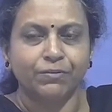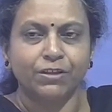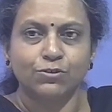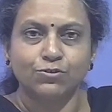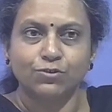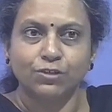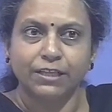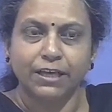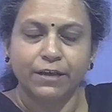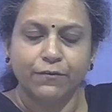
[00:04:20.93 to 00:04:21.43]

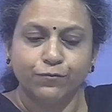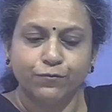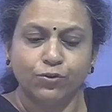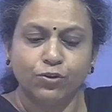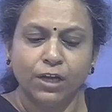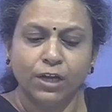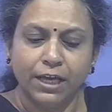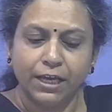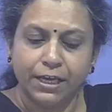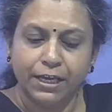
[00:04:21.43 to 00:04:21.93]
So,
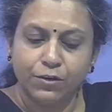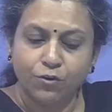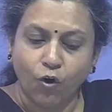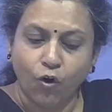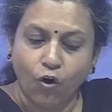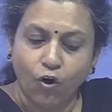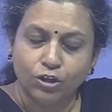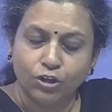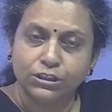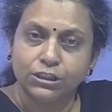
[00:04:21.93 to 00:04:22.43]
therefore, in
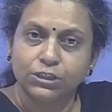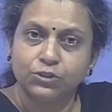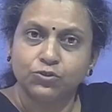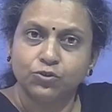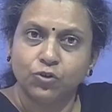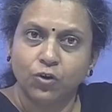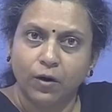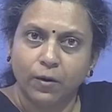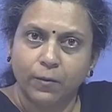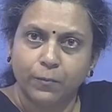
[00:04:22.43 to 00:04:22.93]
order
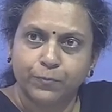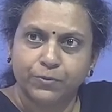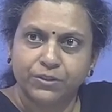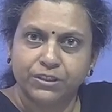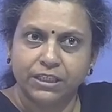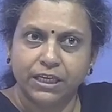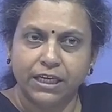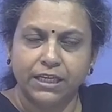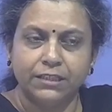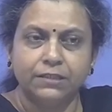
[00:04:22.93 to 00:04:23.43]
to
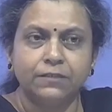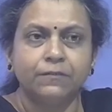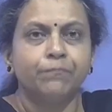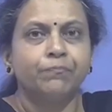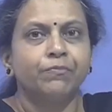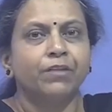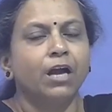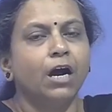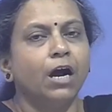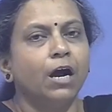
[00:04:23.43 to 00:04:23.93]
obtain
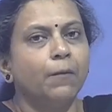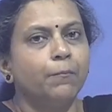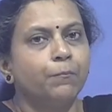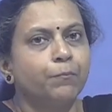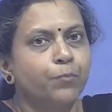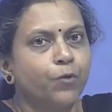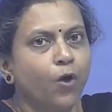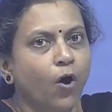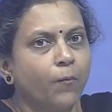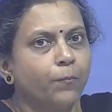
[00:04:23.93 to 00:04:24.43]
a
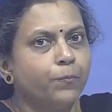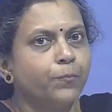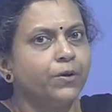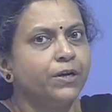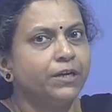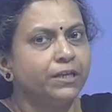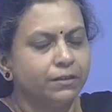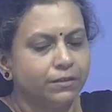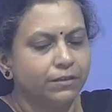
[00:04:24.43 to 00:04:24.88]
proper